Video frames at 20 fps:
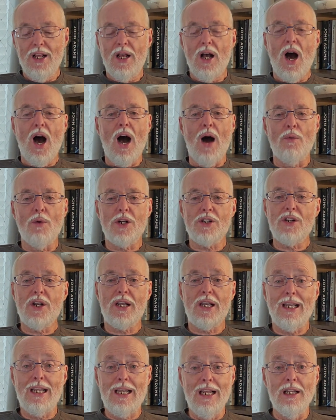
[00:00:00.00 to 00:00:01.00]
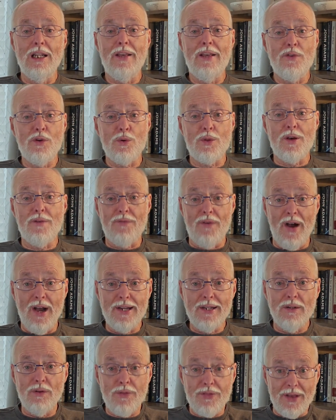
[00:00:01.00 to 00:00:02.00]
I want to leave you with a
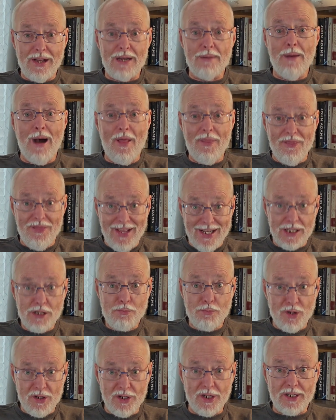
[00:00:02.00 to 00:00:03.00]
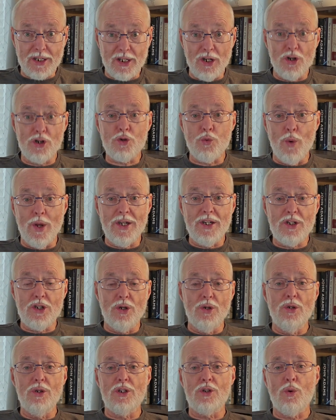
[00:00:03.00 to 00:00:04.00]
final thing about this particular
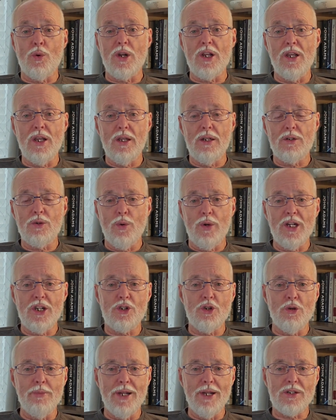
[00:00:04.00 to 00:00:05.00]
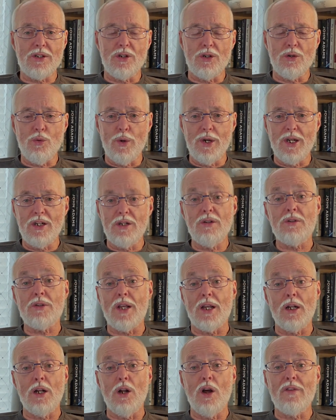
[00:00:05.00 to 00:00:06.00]
22 and 20, 22 minutes and 22
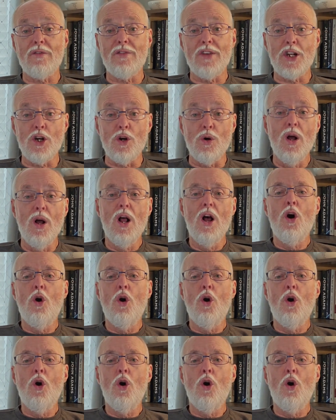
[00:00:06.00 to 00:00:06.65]
second long video.